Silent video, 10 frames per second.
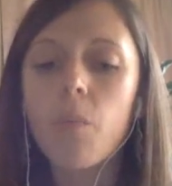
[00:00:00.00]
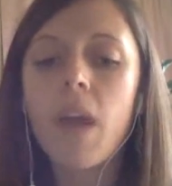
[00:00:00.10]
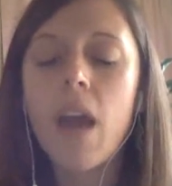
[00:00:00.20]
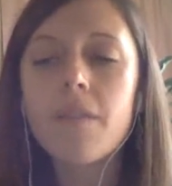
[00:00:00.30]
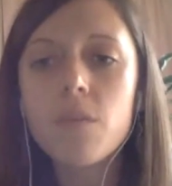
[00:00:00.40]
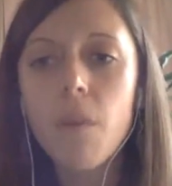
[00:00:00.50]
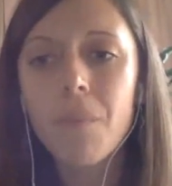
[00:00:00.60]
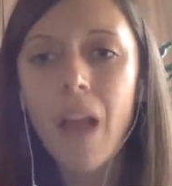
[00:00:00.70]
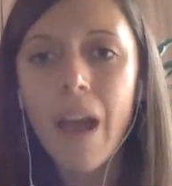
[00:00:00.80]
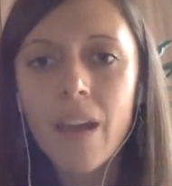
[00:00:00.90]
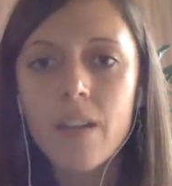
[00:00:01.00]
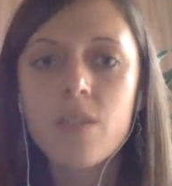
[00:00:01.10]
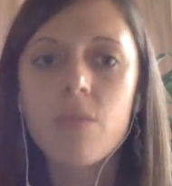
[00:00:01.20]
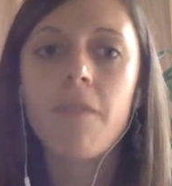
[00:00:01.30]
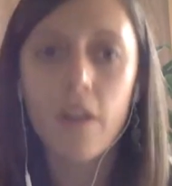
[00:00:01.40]
We have to apply it
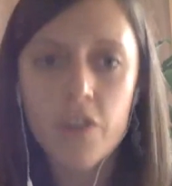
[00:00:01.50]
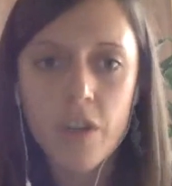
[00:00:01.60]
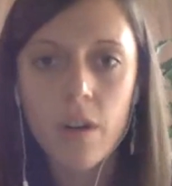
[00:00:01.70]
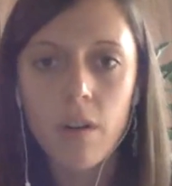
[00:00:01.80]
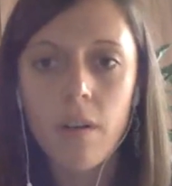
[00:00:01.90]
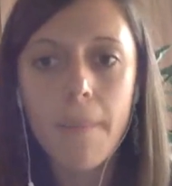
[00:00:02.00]
into a functional